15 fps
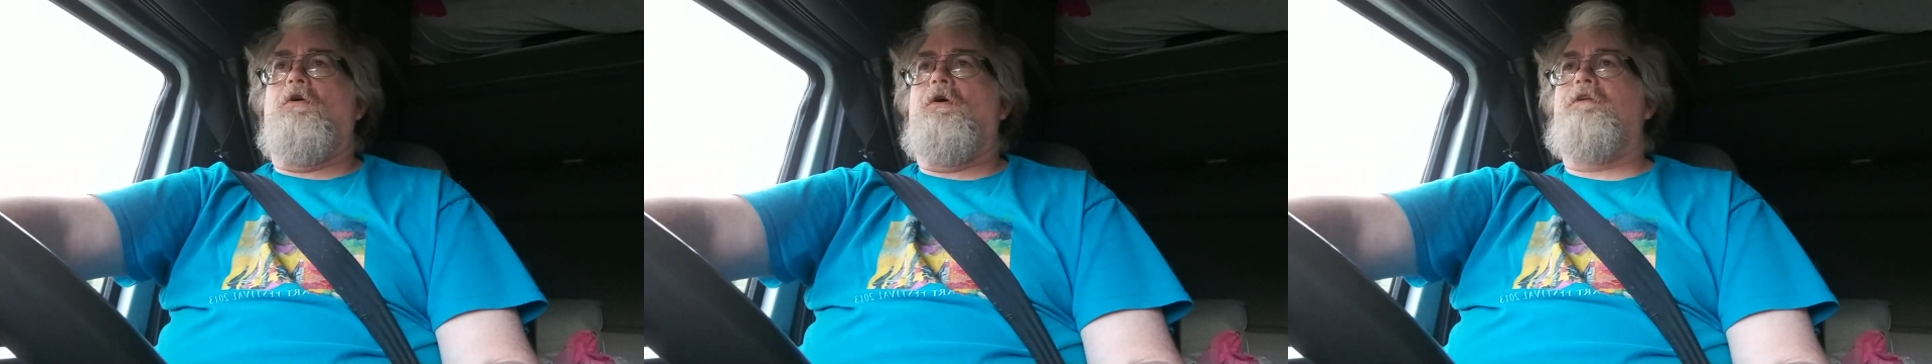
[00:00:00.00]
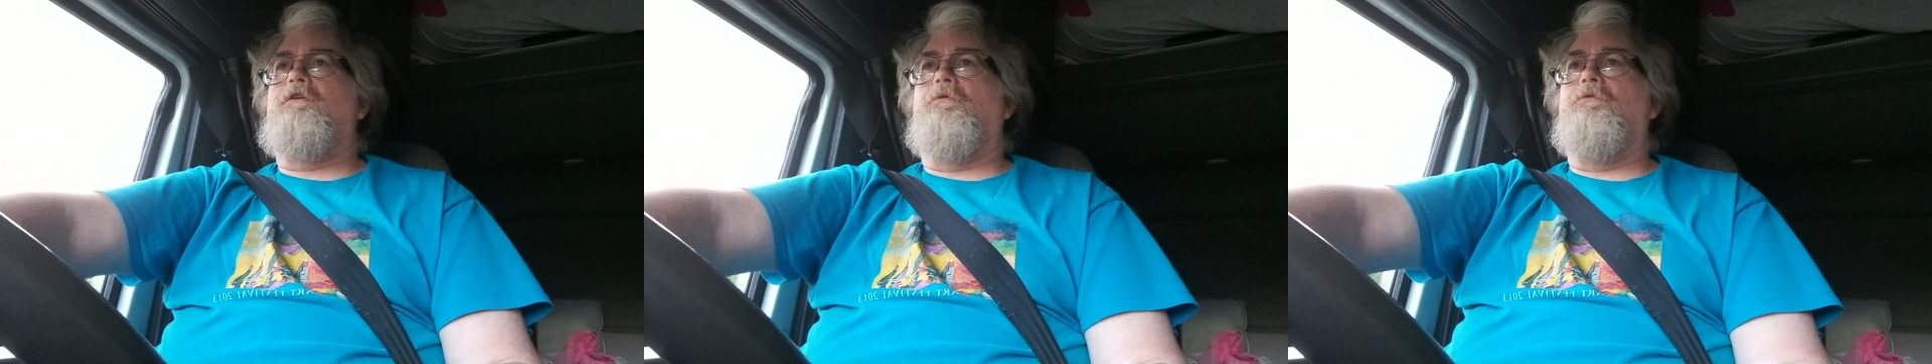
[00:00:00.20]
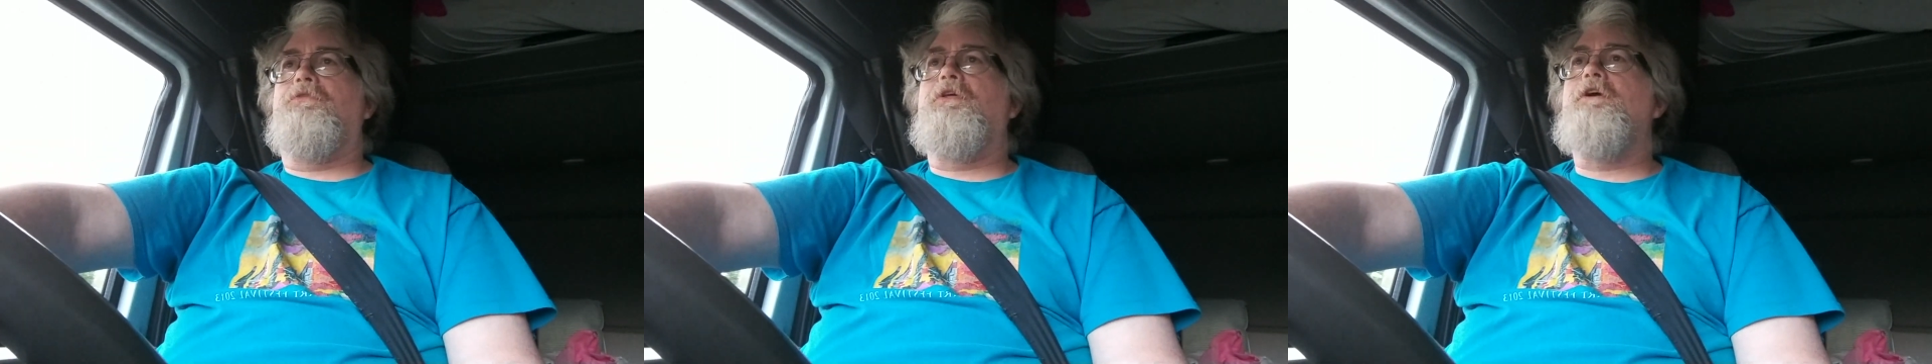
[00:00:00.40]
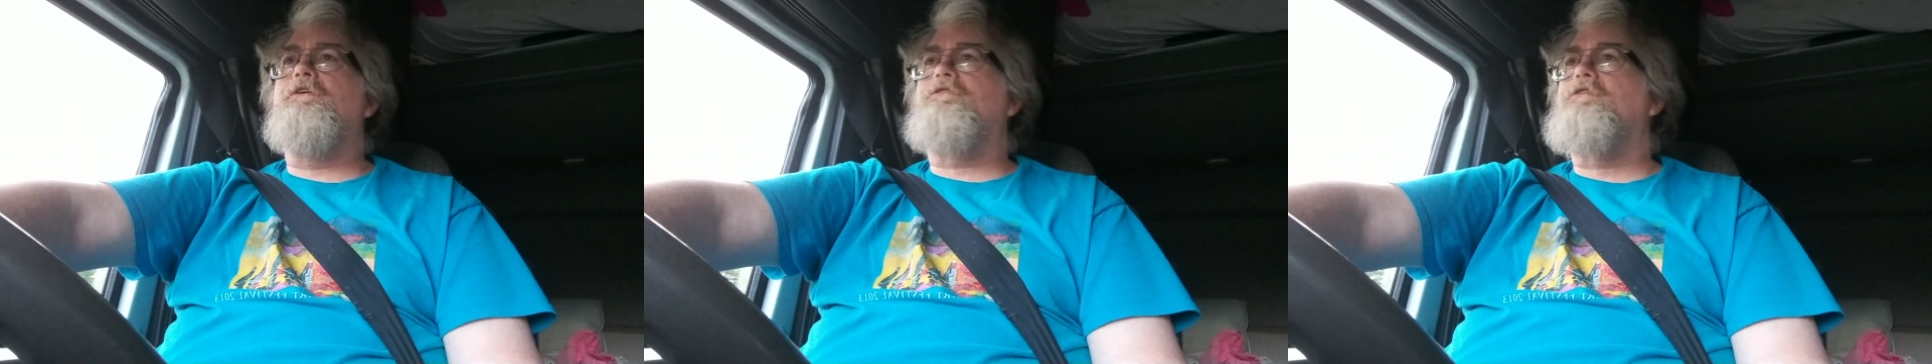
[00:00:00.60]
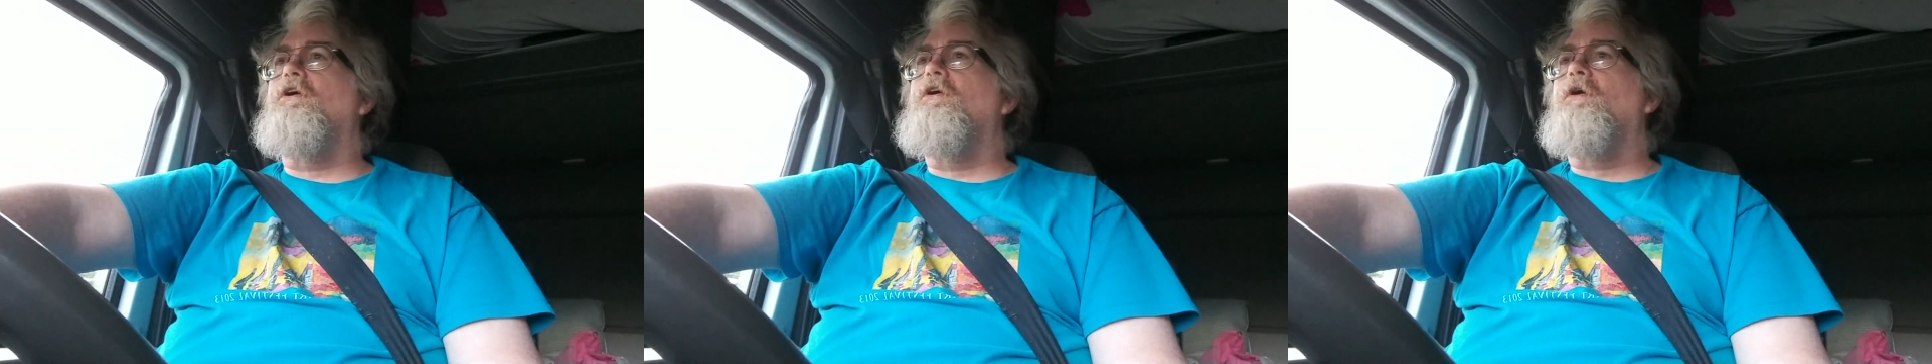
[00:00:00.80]
I don't think
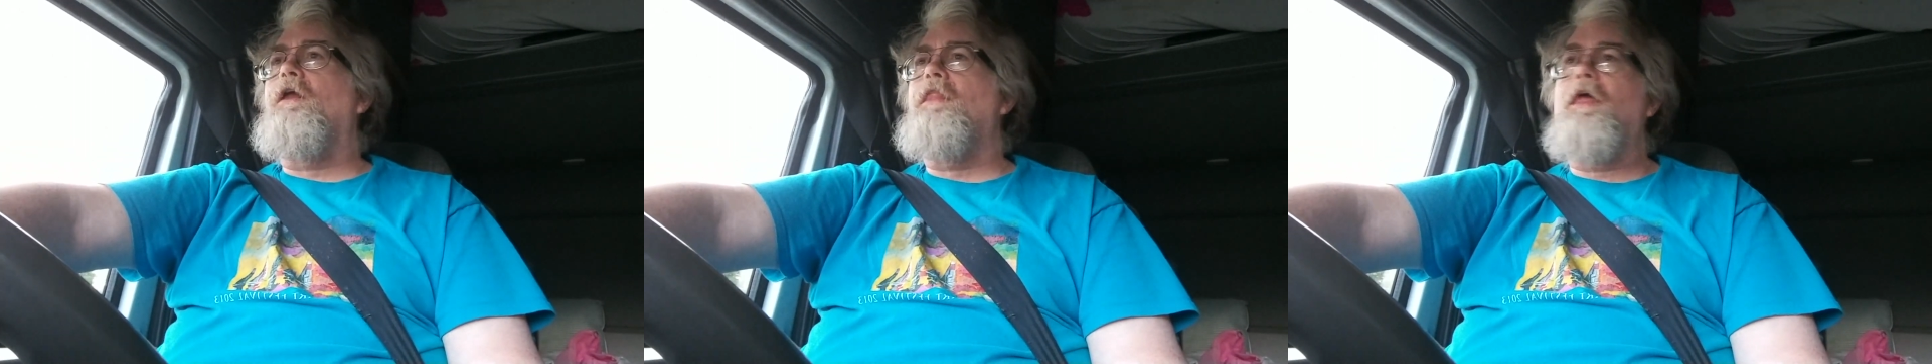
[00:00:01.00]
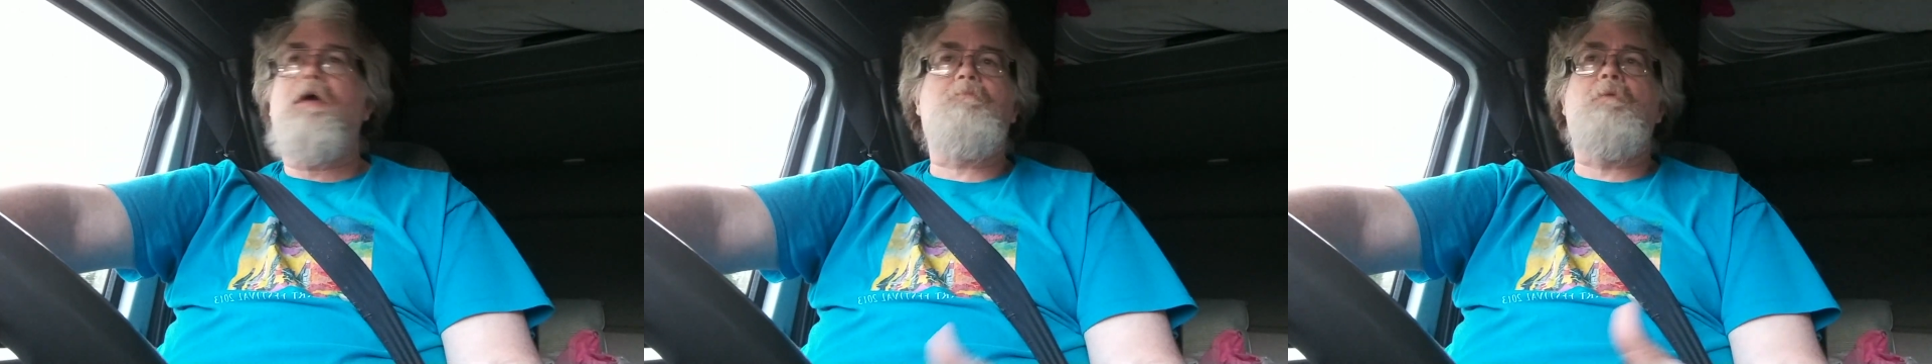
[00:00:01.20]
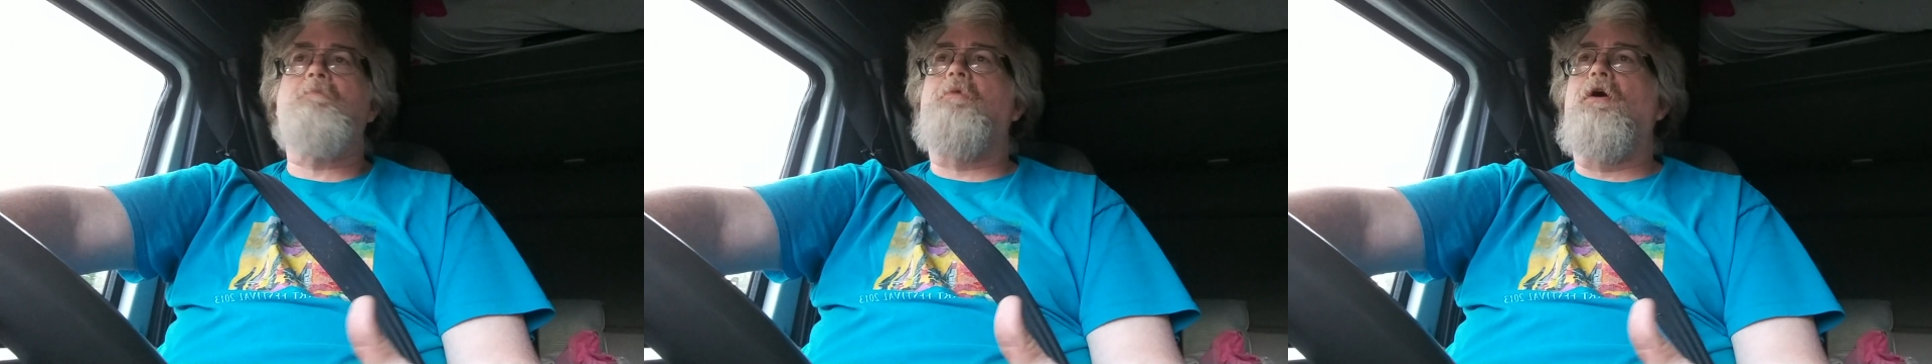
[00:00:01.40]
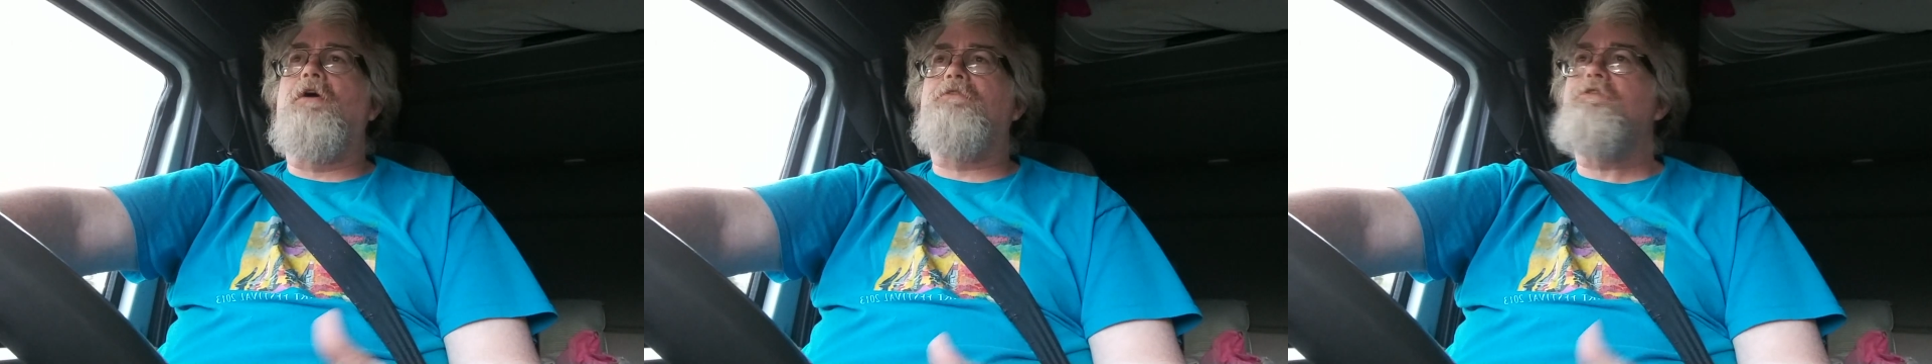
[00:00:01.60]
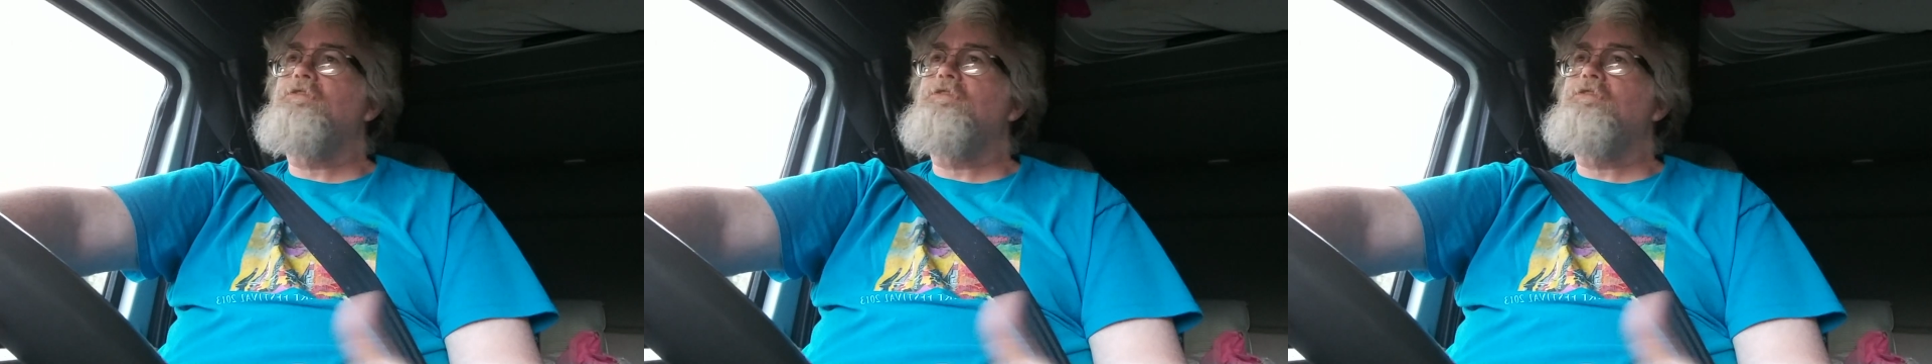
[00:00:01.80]
so. I like my boss.